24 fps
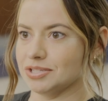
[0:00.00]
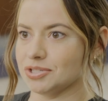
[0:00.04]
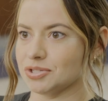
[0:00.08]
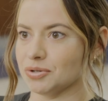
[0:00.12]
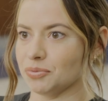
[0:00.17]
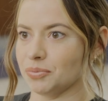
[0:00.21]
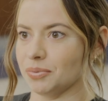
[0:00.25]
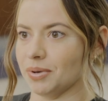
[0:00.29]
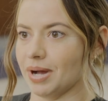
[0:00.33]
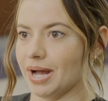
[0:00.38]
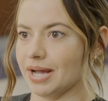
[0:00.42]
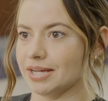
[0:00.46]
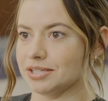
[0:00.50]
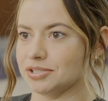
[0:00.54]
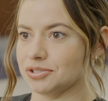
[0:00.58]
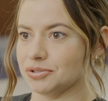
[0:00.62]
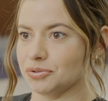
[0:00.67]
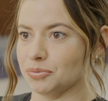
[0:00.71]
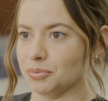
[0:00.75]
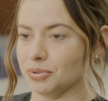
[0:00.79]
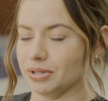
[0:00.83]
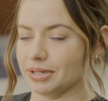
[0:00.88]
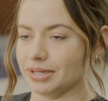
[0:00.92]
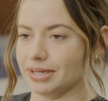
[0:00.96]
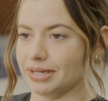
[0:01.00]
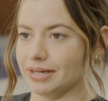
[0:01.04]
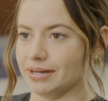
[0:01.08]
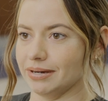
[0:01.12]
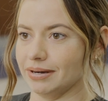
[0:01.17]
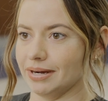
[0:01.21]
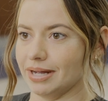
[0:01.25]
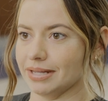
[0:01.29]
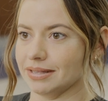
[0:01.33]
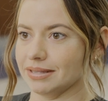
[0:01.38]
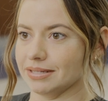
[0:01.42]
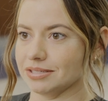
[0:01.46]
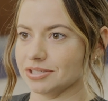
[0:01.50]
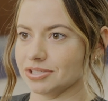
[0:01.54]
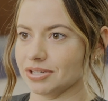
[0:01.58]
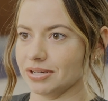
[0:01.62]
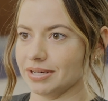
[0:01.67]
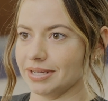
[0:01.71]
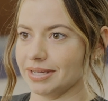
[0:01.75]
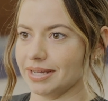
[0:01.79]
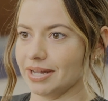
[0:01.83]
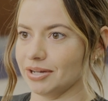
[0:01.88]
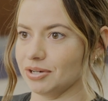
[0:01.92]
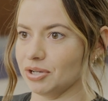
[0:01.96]
So I do work here at the
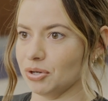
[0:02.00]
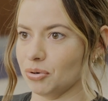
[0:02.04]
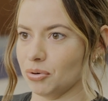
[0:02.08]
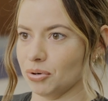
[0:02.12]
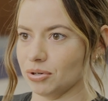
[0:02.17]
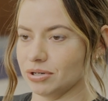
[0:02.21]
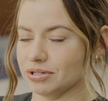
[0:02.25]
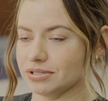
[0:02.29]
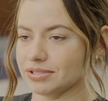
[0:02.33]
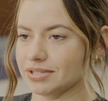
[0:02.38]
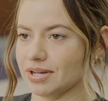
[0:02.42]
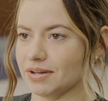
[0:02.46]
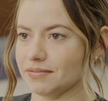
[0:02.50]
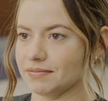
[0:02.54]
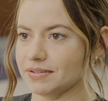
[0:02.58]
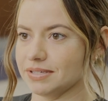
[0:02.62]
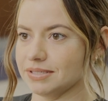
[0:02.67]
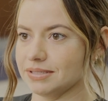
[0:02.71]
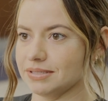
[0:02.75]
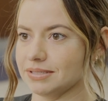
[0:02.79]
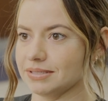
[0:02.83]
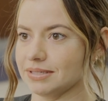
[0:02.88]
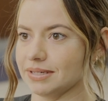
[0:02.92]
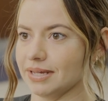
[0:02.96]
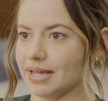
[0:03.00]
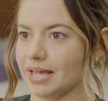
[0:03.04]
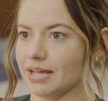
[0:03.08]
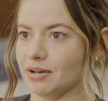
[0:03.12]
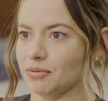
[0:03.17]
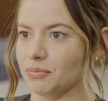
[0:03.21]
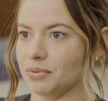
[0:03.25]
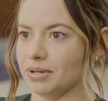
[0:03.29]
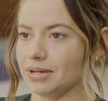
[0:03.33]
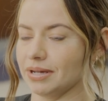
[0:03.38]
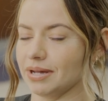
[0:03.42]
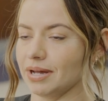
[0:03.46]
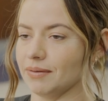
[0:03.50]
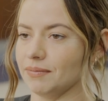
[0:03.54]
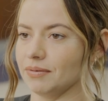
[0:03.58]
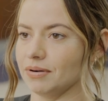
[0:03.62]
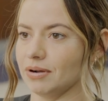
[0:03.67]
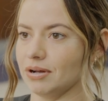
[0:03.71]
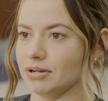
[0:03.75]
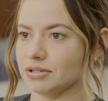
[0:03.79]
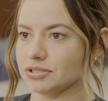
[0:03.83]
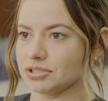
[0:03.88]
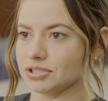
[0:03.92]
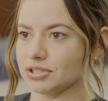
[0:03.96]
Shawnee County Coroner's Office, and we
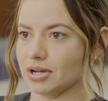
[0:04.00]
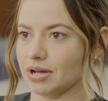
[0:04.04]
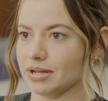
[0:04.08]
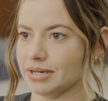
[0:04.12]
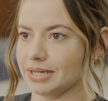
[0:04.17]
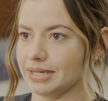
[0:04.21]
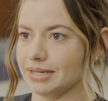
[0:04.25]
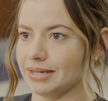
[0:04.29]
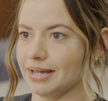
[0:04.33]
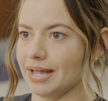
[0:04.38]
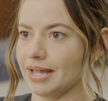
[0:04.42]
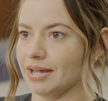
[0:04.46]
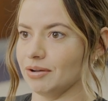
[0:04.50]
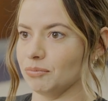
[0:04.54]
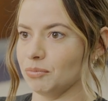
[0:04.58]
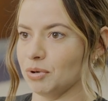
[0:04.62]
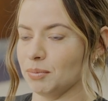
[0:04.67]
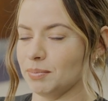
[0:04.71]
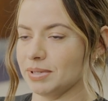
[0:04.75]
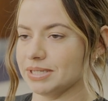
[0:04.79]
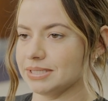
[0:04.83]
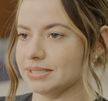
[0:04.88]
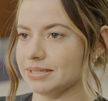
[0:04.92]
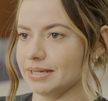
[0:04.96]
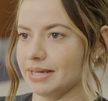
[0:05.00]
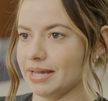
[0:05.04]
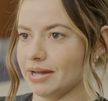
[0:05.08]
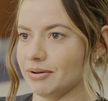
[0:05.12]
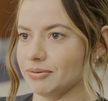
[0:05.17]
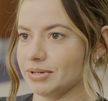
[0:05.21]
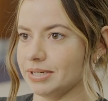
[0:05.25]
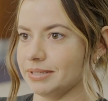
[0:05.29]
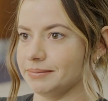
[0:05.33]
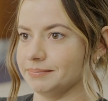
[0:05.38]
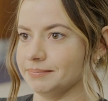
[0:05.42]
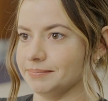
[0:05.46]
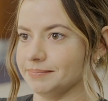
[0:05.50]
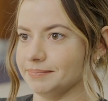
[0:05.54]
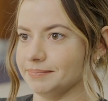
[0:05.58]
cover all Shawnee and Wabaunsee County.